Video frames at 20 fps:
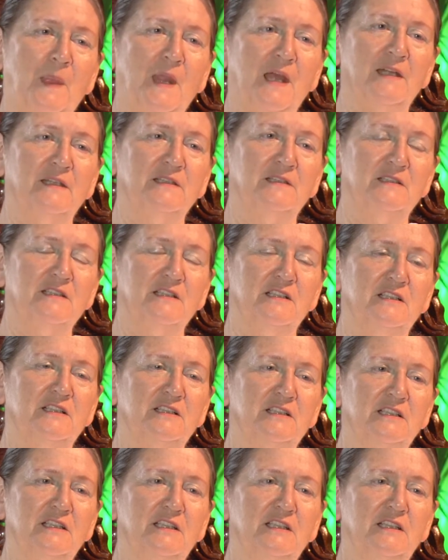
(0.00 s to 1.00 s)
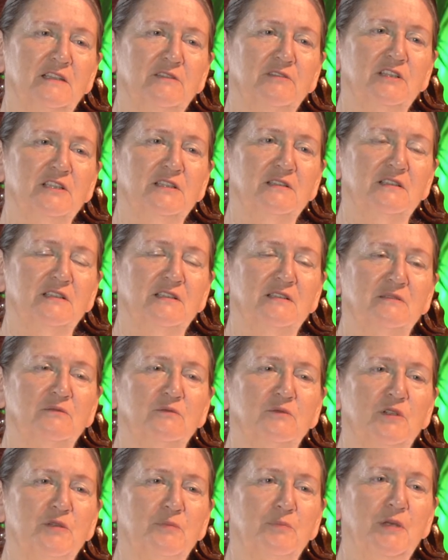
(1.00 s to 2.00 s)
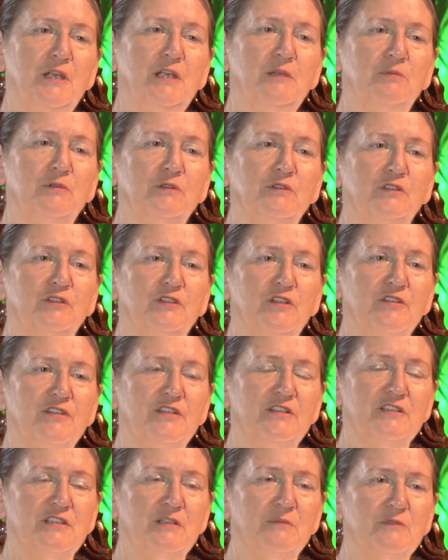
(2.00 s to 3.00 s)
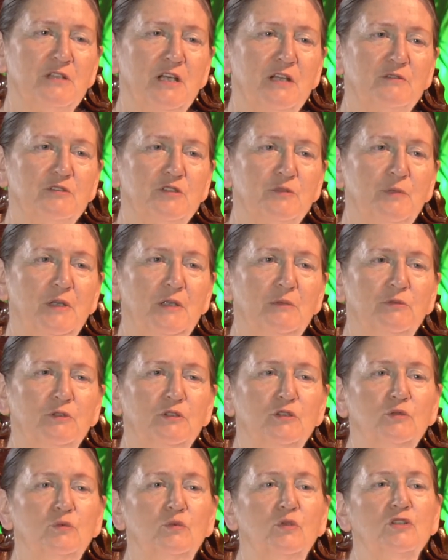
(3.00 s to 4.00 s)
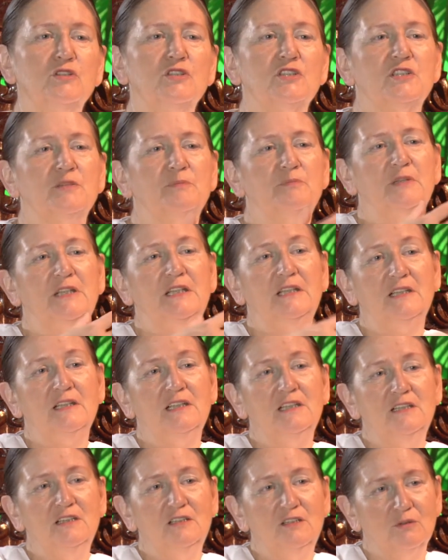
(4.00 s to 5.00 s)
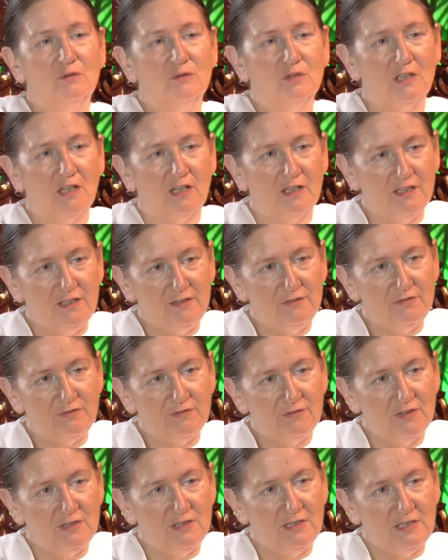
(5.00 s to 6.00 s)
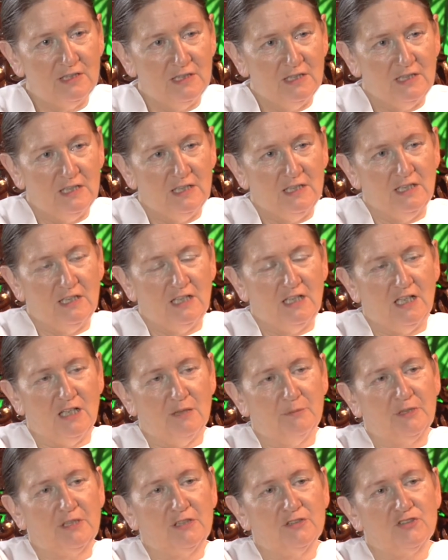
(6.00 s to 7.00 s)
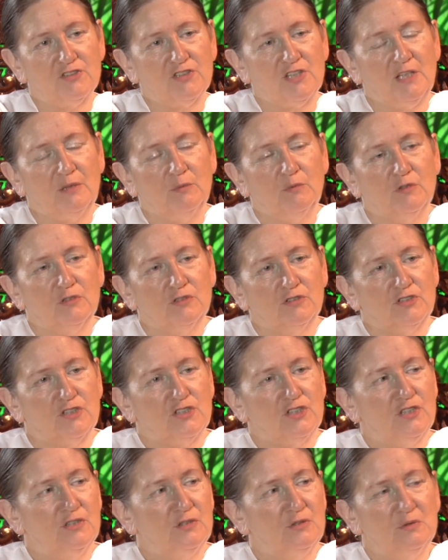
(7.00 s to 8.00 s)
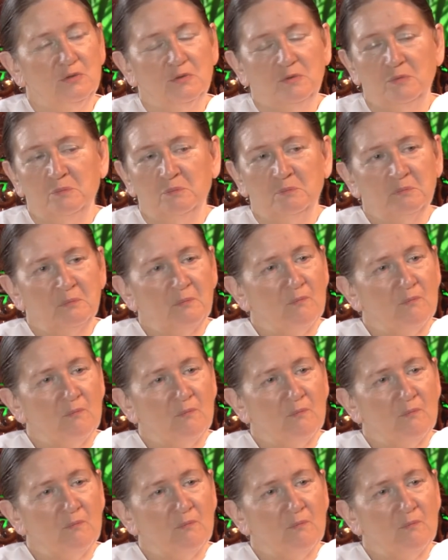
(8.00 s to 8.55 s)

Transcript: And even with people, you know, there are sometimes people who want to be in your life because they want to